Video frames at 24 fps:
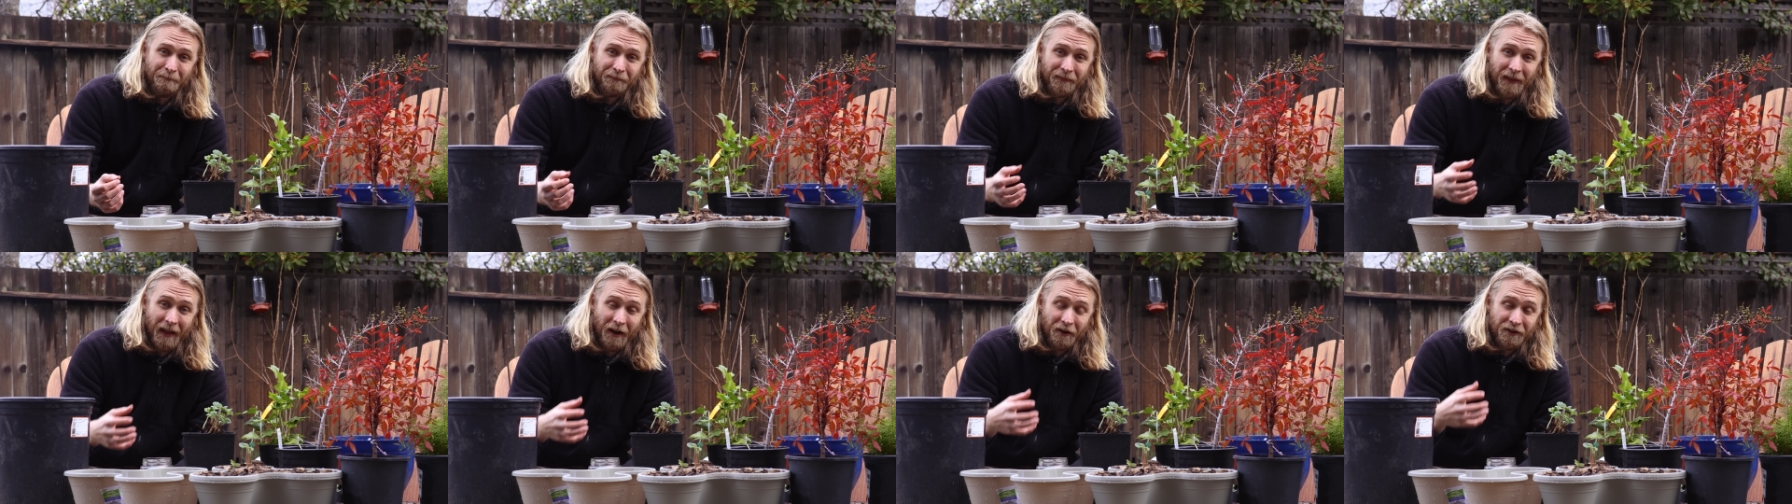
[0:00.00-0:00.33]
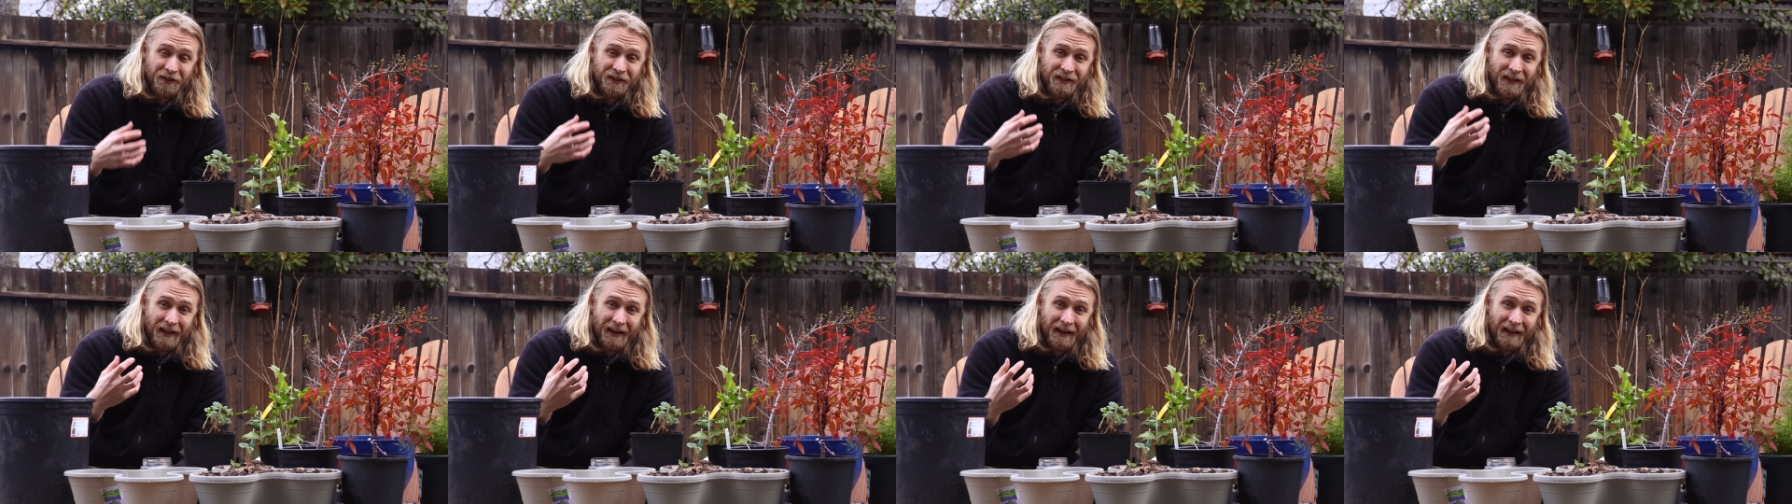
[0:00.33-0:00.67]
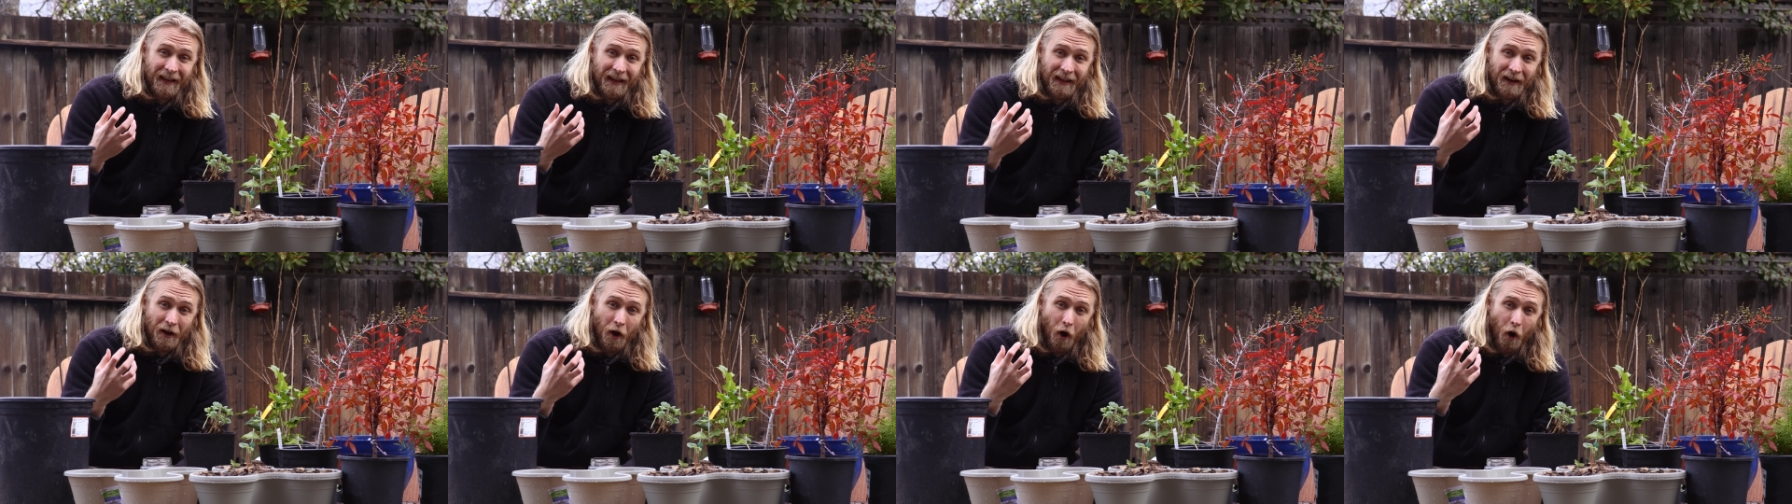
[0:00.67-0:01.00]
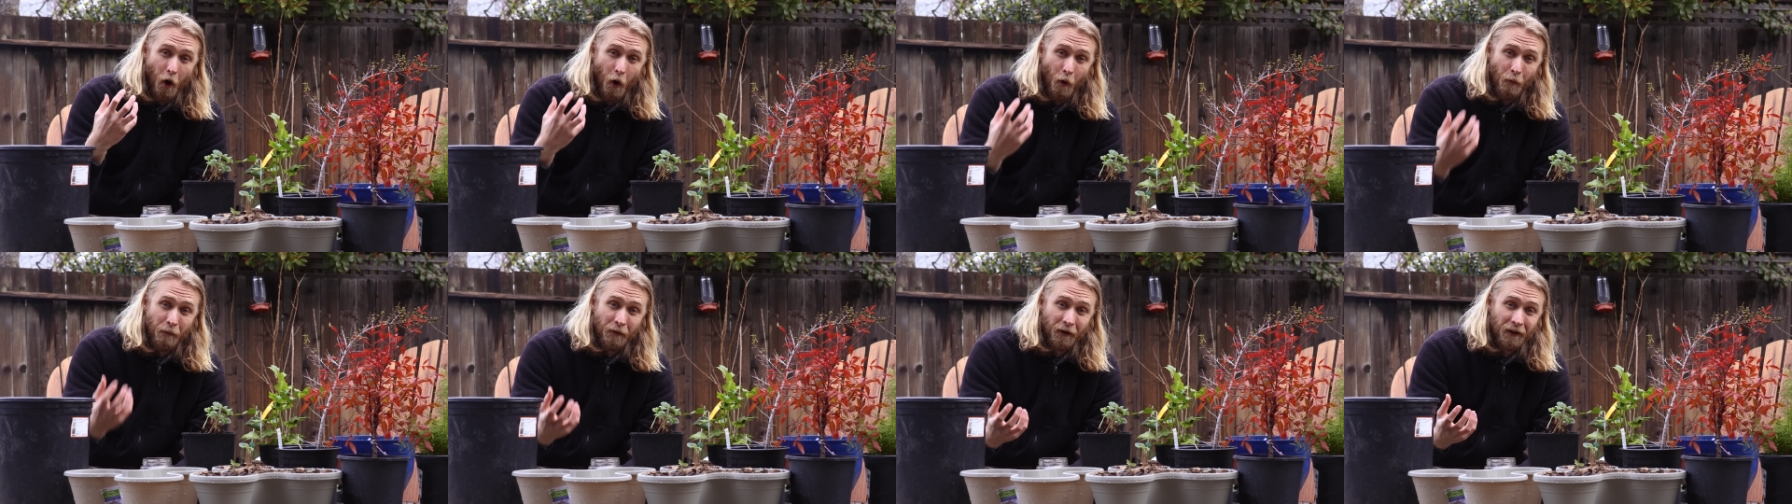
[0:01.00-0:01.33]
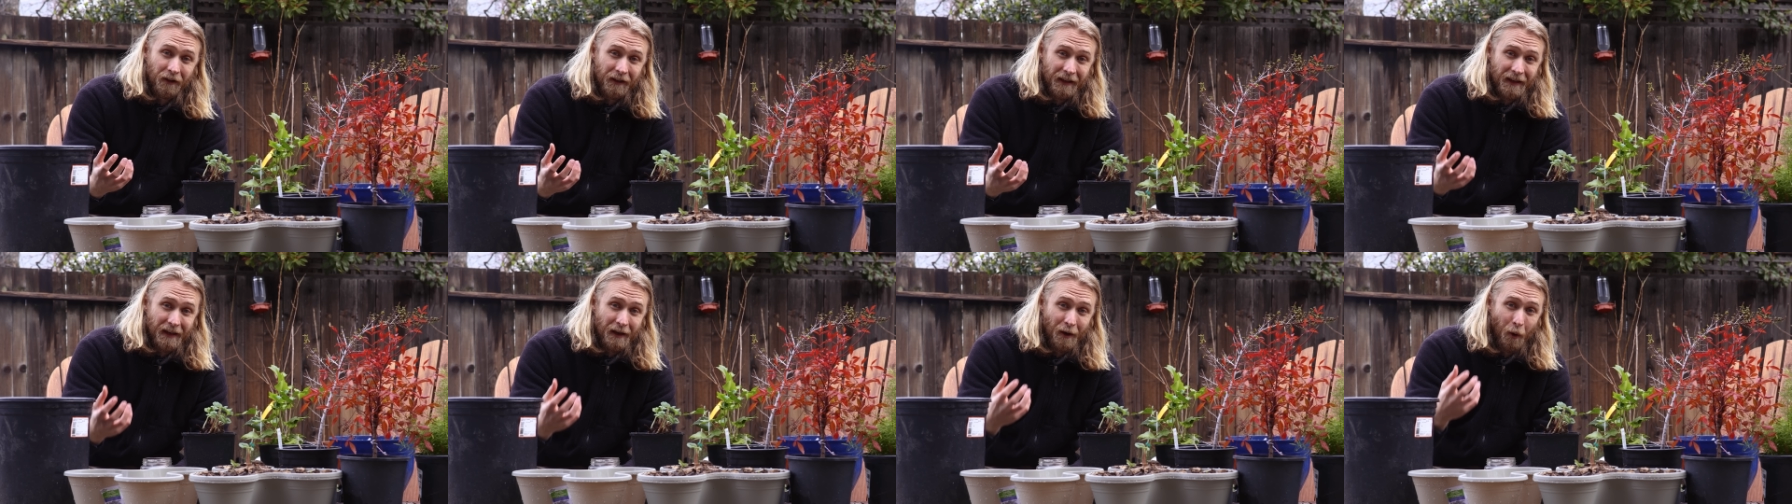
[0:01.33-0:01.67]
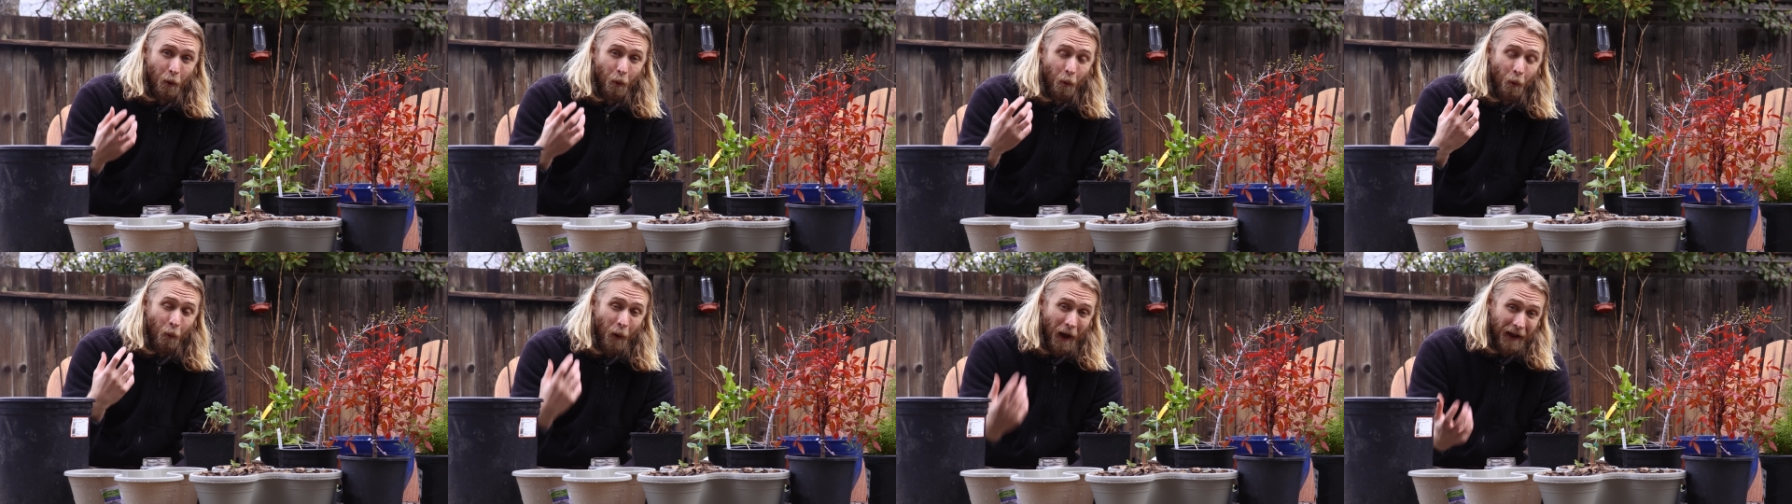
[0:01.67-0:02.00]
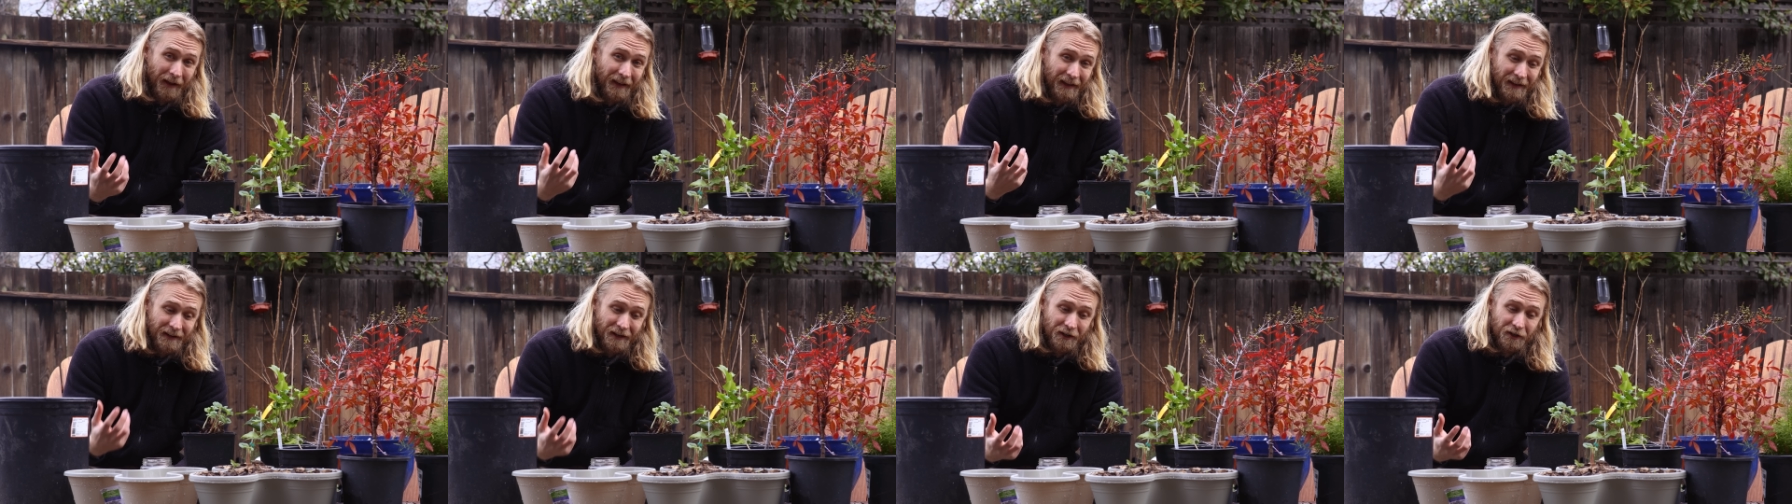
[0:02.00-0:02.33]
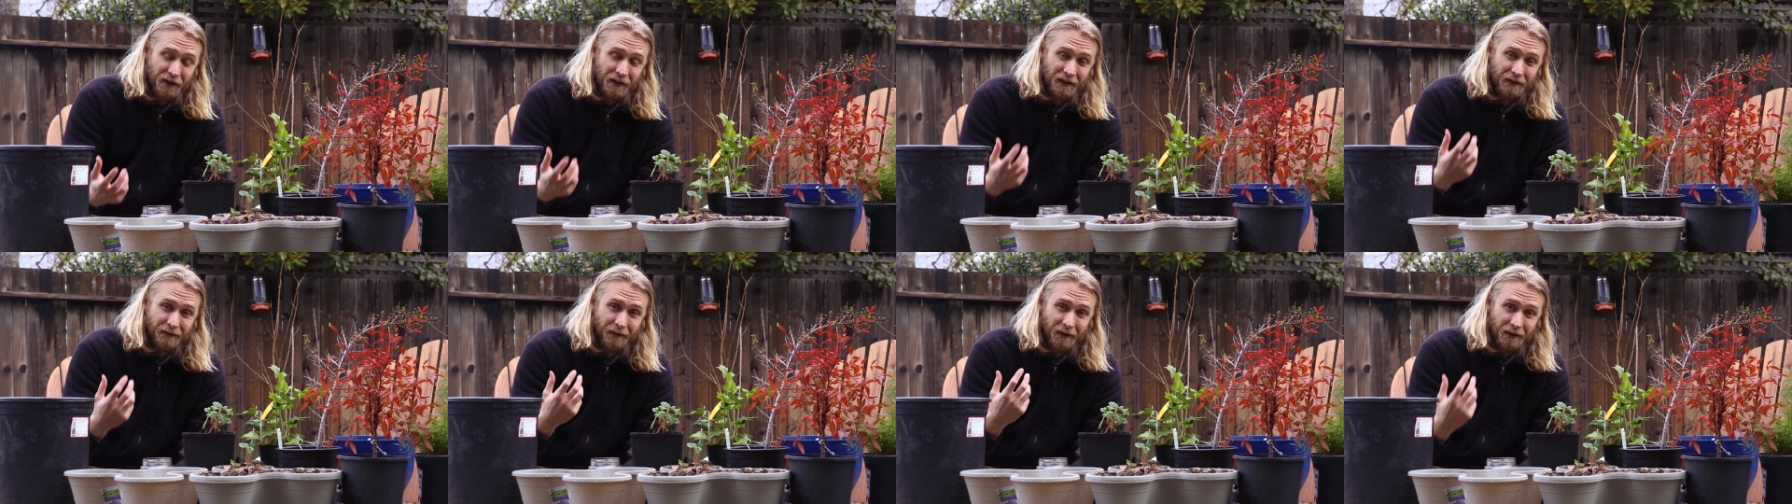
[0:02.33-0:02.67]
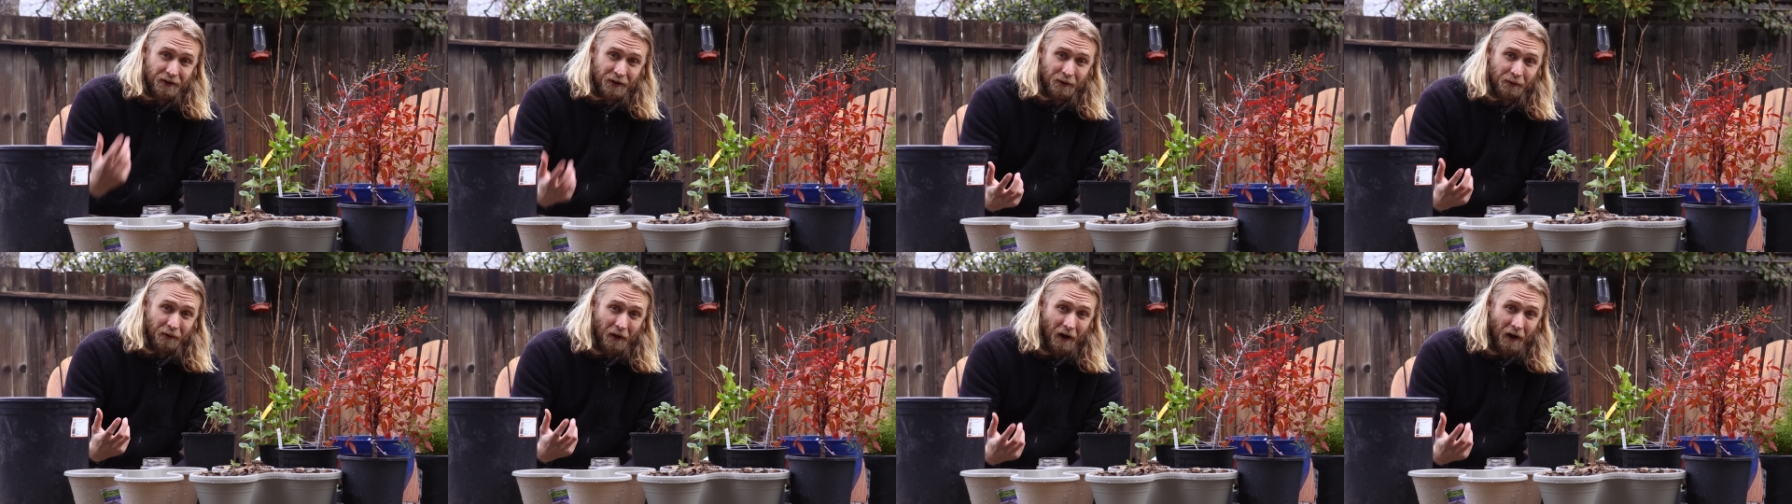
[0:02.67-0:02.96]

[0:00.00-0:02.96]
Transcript: they're sitting in overly wet conditions for too